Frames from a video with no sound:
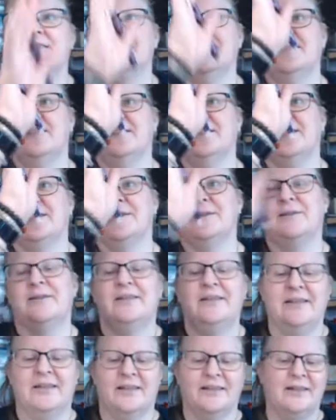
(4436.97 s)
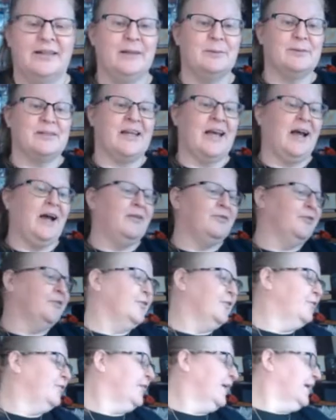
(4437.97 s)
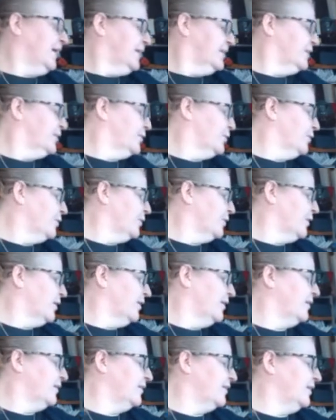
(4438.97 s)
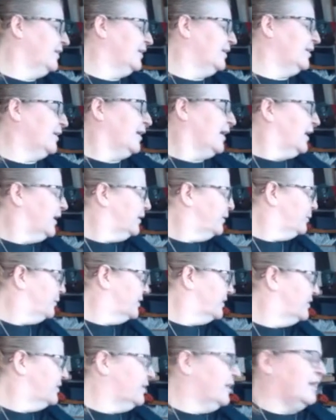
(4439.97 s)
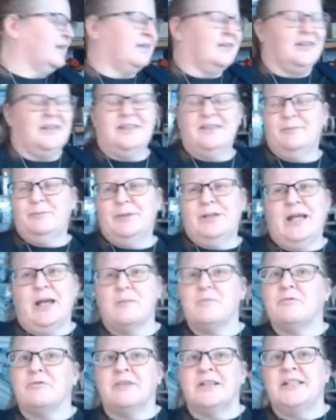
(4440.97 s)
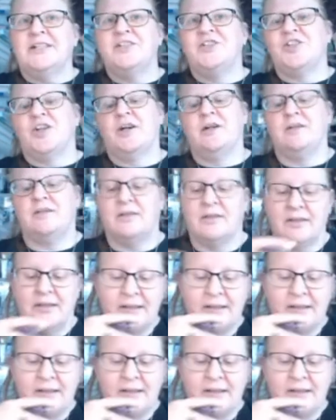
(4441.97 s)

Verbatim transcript: So, you know, it was half of the face, or, you know, and it became a running joke